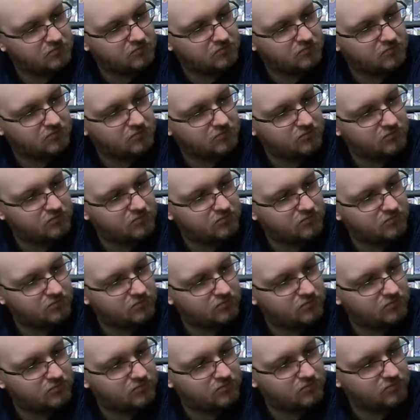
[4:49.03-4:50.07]

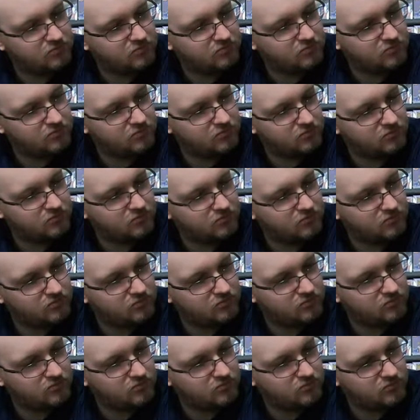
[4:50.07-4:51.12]

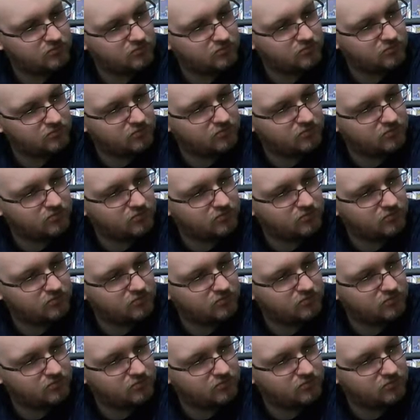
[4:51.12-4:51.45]
(silent)